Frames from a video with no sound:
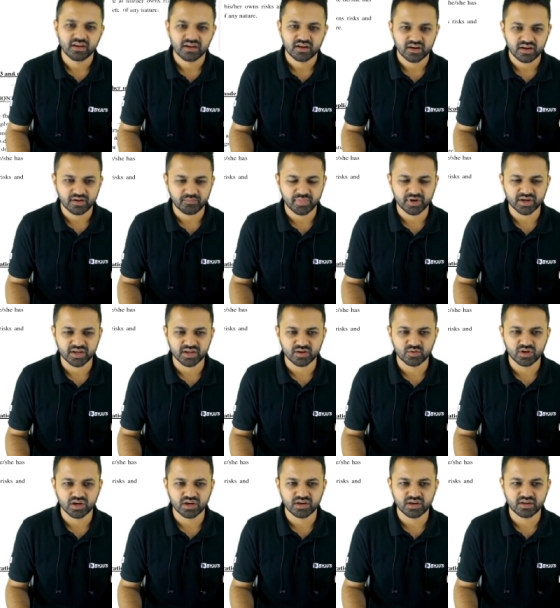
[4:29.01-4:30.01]
uh,
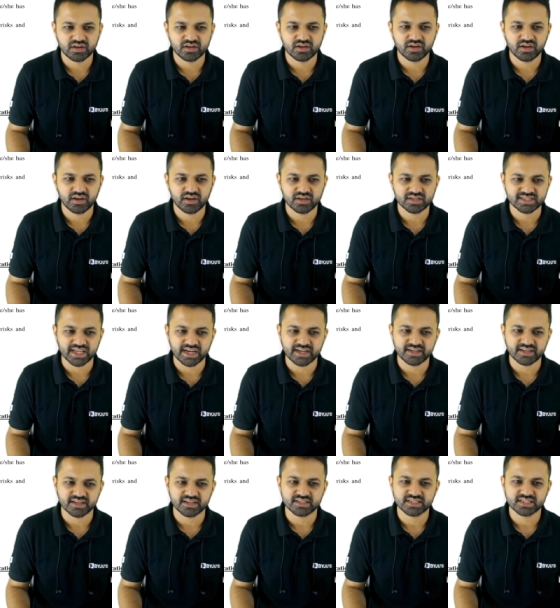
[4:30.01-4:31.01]
particular uh,
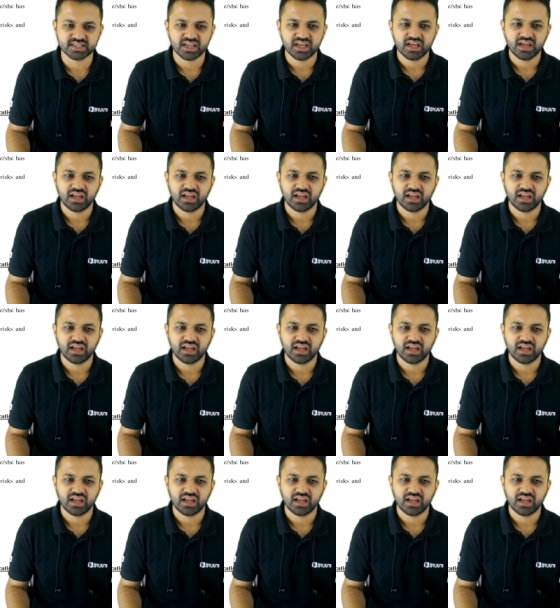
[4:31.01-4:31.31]
centers